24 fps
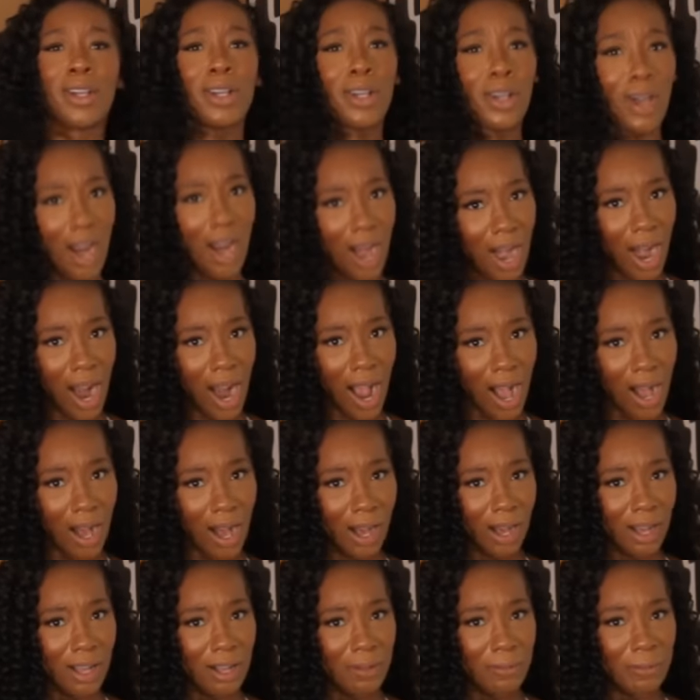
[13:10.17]

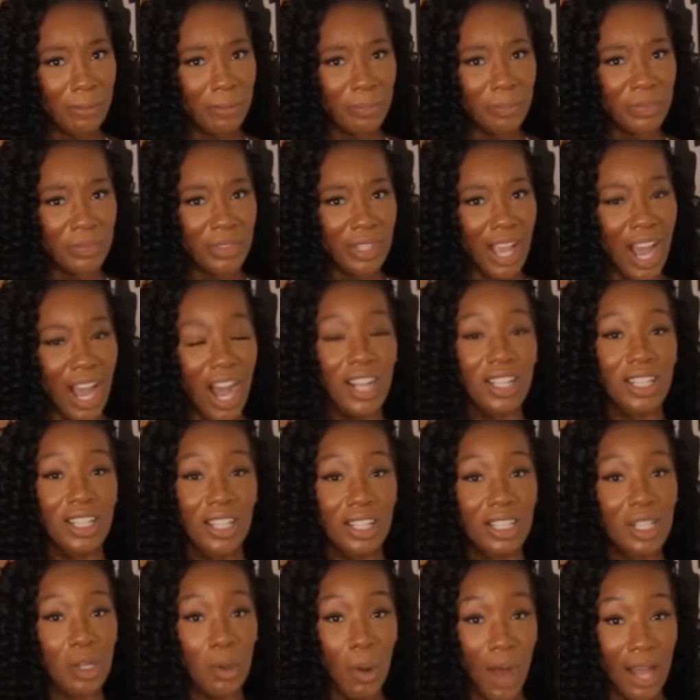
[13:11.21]
girl, a
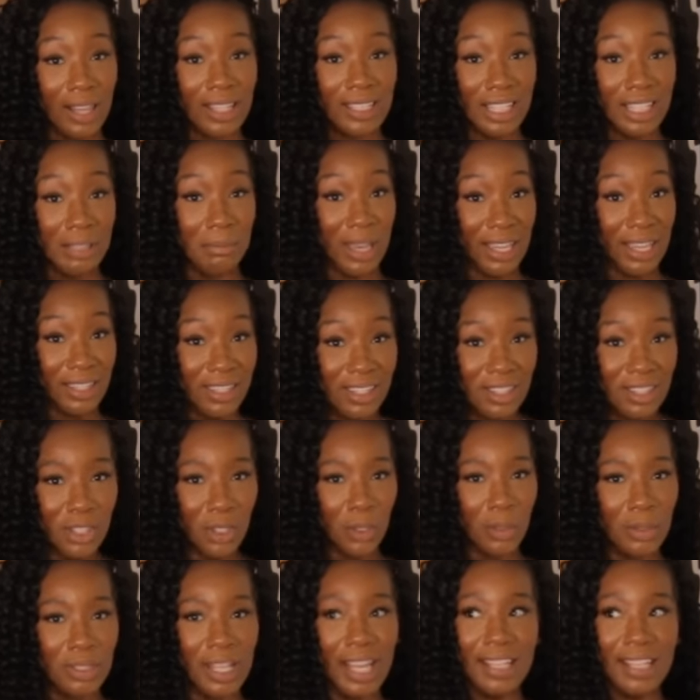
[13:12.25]
good quality bathing suit,